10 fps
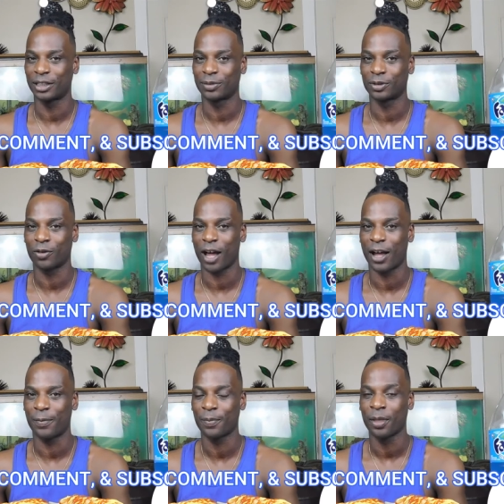and
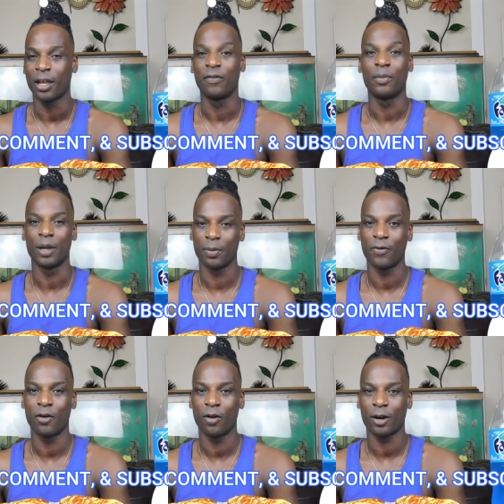subscribe. If you've been
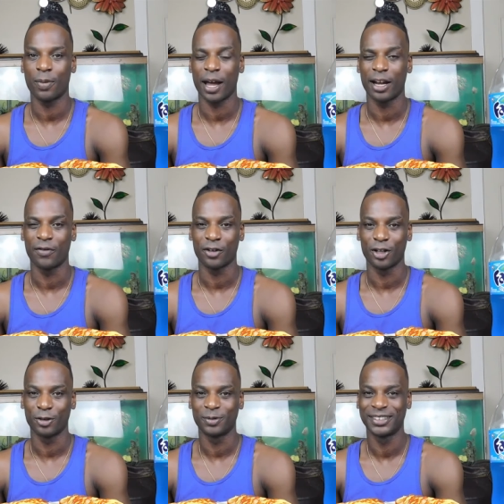before, welcome back. And if you're
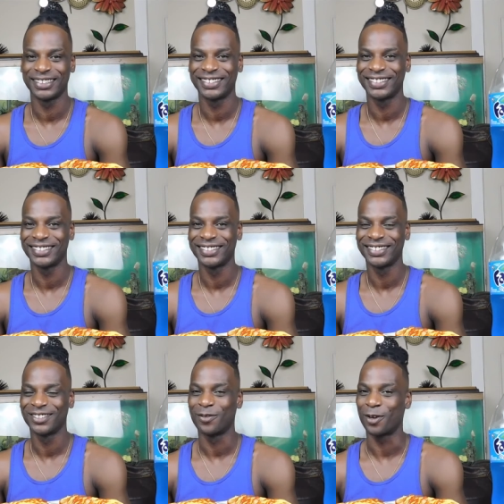new,
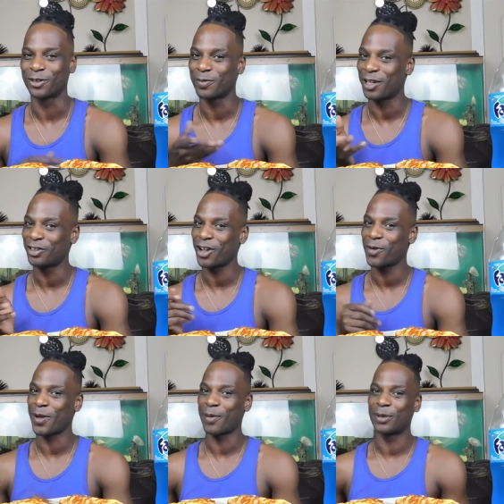welcome to my
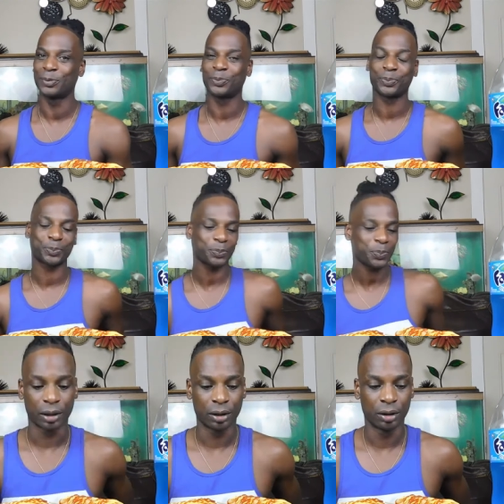channel, baby.
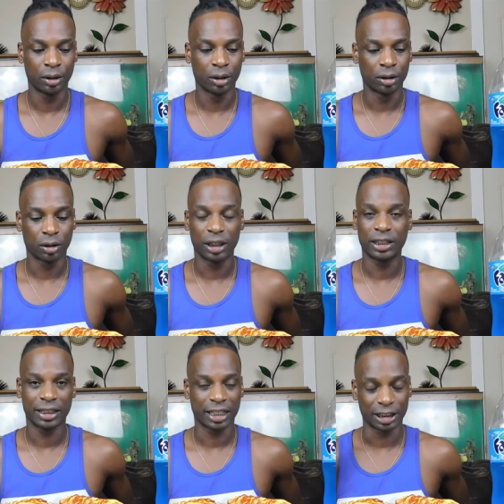So let's
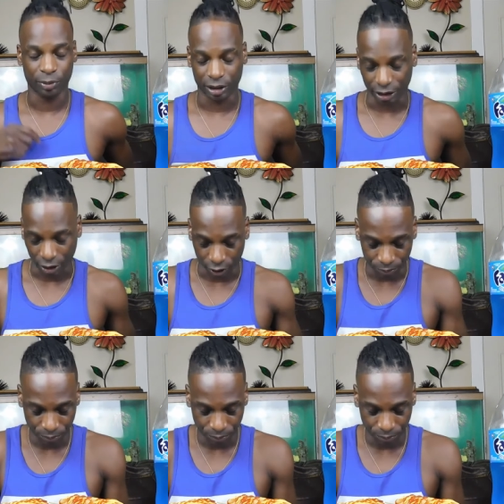get to these prayers. Let's go.